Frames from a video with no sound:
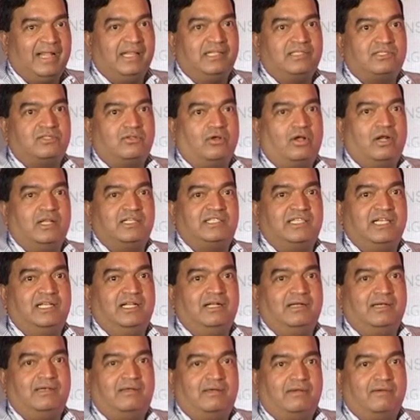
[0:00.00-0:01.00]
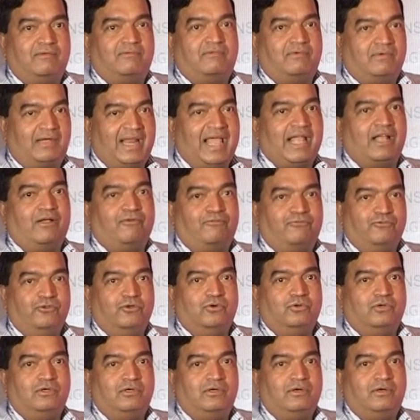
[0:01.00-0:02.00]
miles on a single tank of
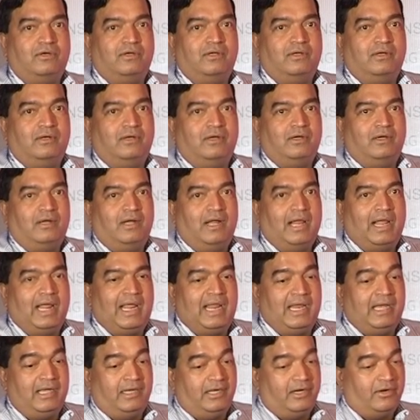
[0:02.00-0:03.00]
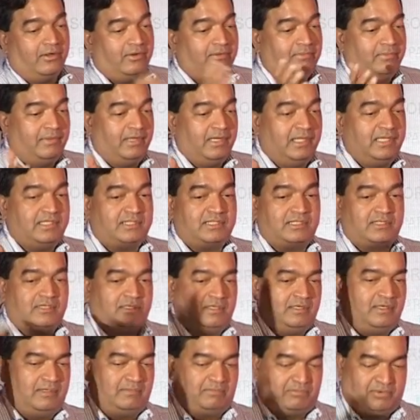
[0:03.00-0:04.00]
fuel. And, it's
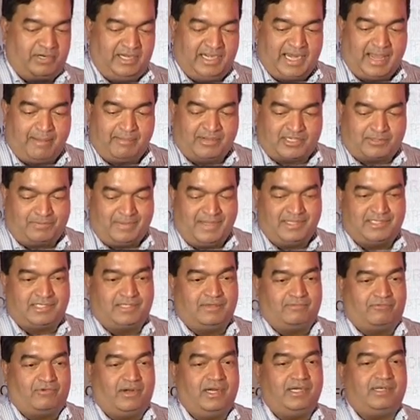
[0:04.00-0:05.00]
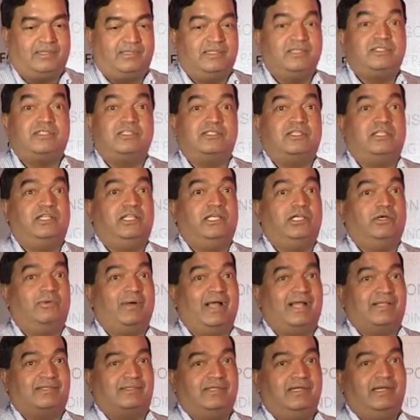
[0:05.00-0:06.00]
pretty damn expensive, right? This is in the
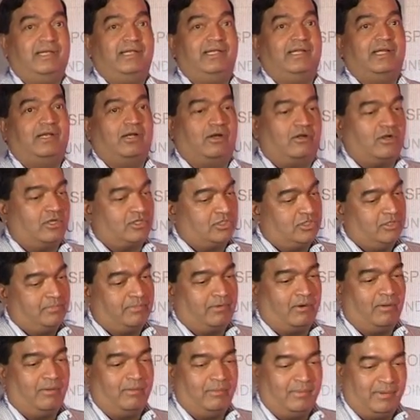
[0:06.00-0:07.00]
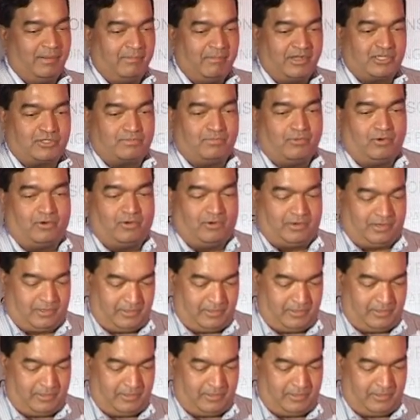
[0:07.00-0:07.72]
US. In India, it'll cost you probably much more,